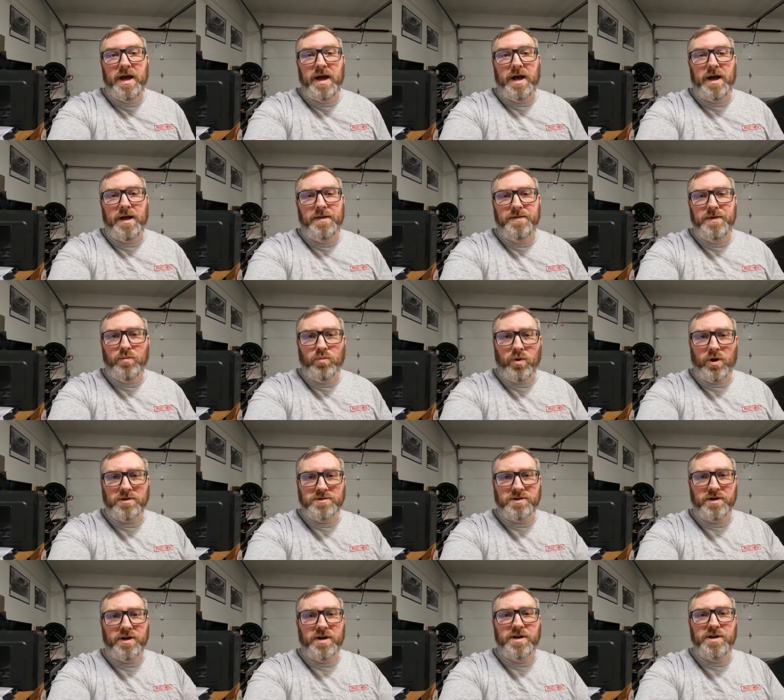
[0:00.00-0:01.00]
And then we're
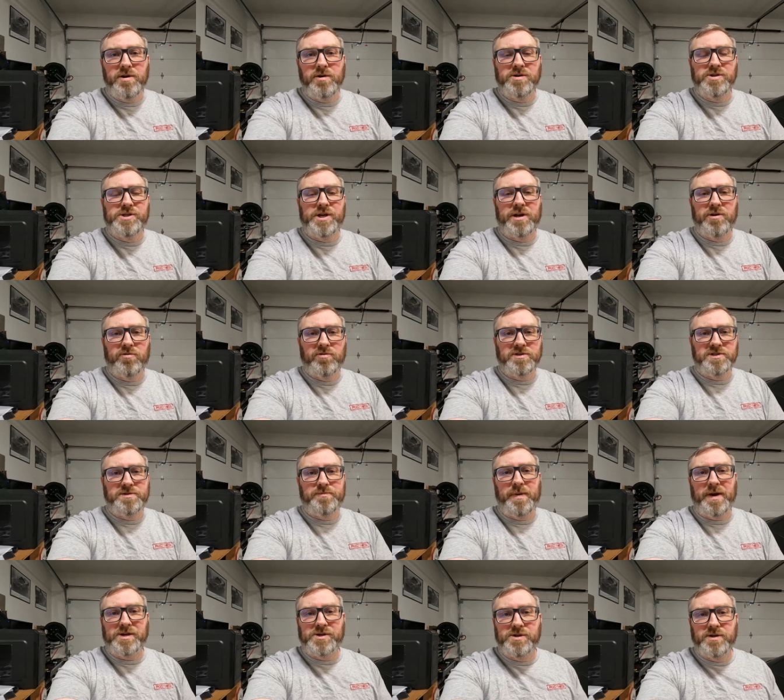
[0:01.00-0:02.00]
also going to do a general
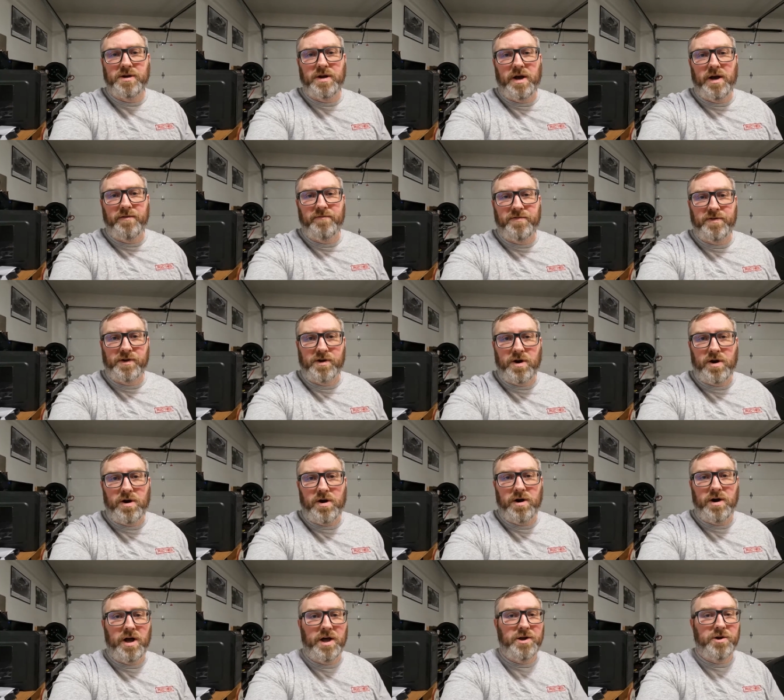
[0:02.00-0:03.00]
inspection of the
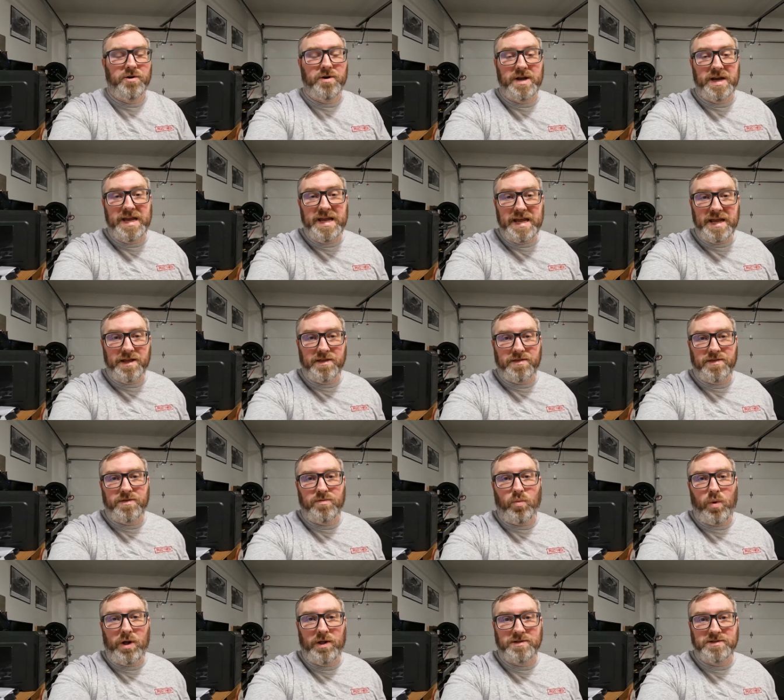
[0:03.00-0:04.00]
car underneath
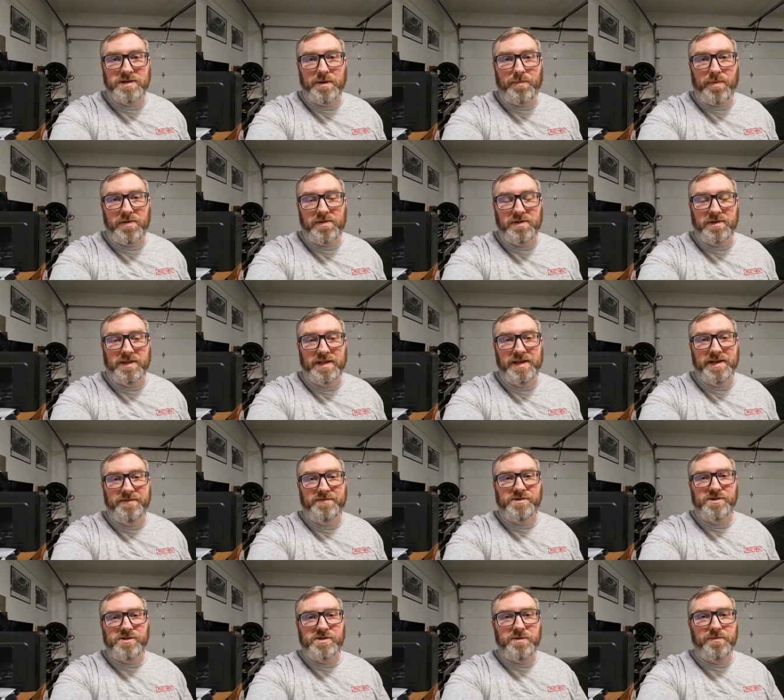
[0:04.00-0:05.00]
while it's up on the
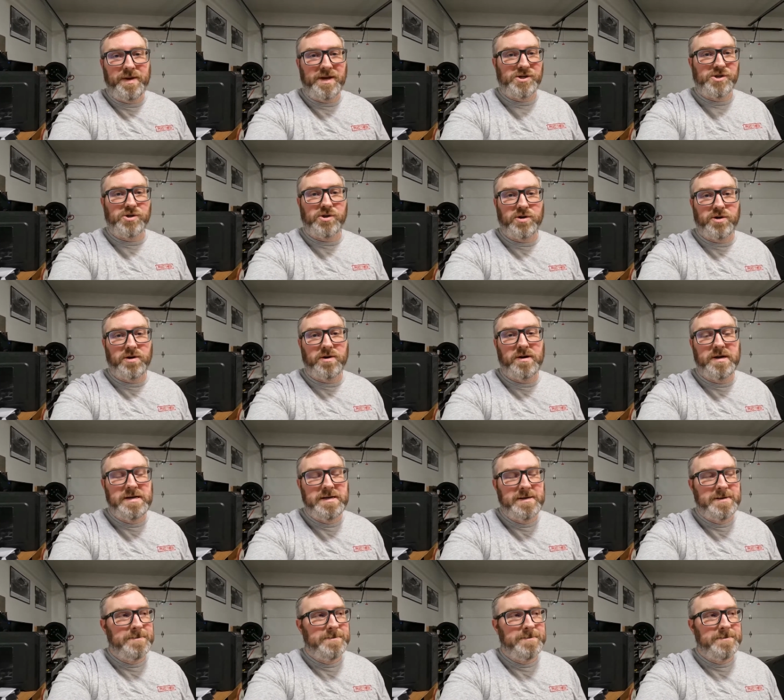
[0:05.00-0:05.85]
lift just to make sure